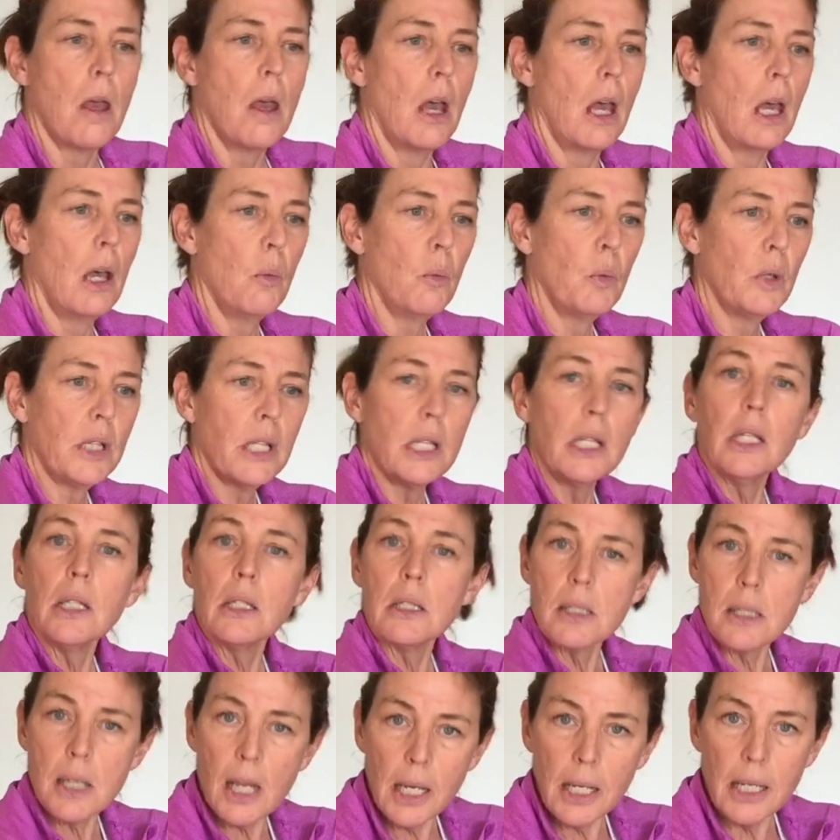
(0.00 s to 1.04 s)
And when they
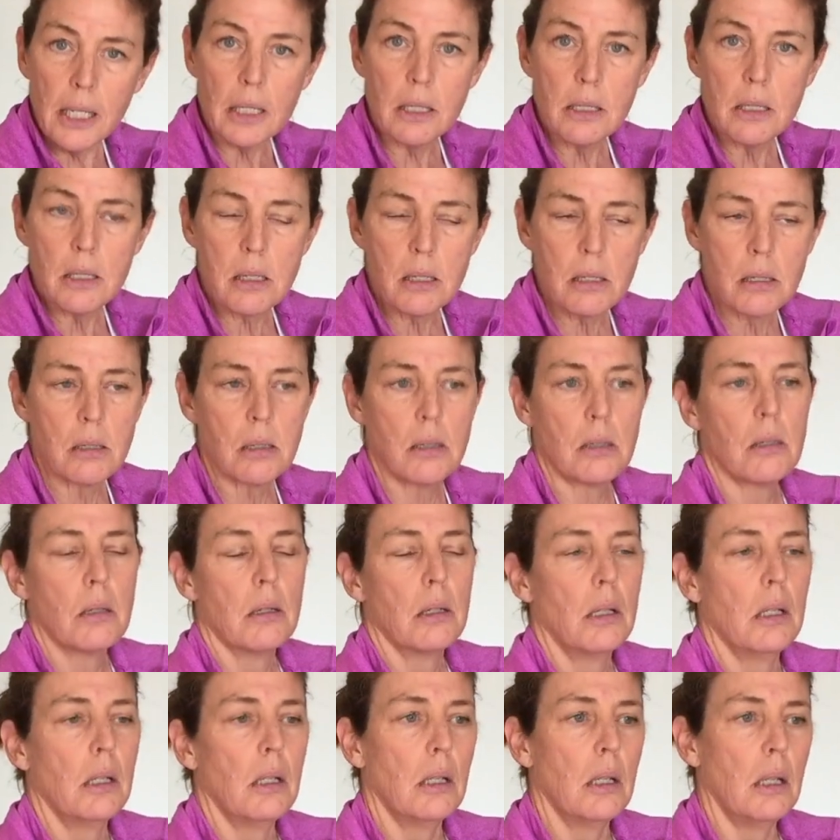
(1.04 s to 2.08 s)
get tight,
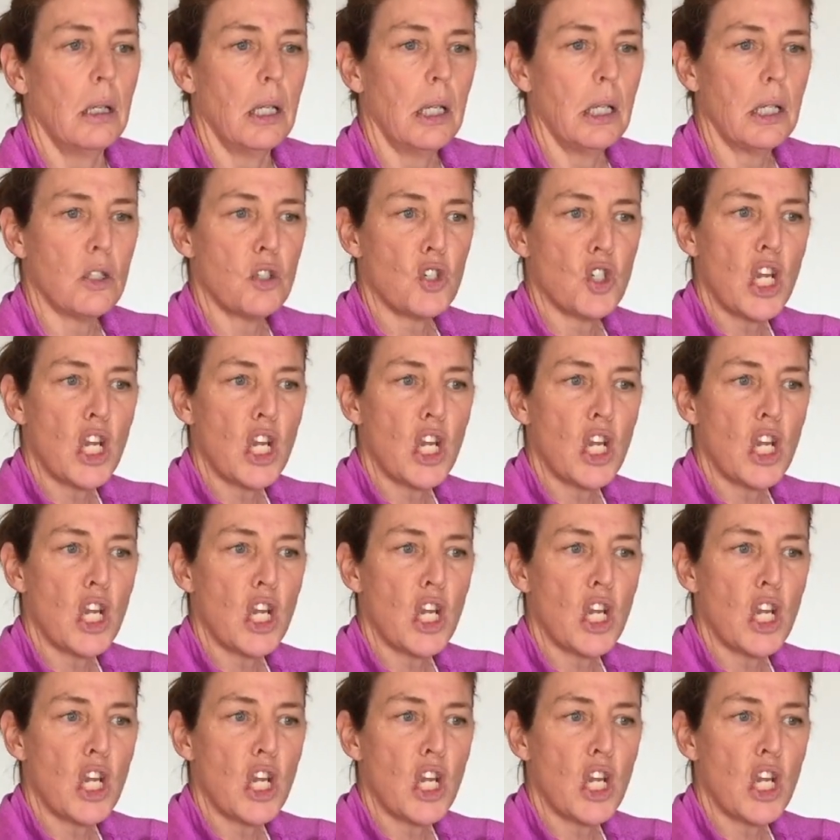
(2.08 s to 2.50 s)
it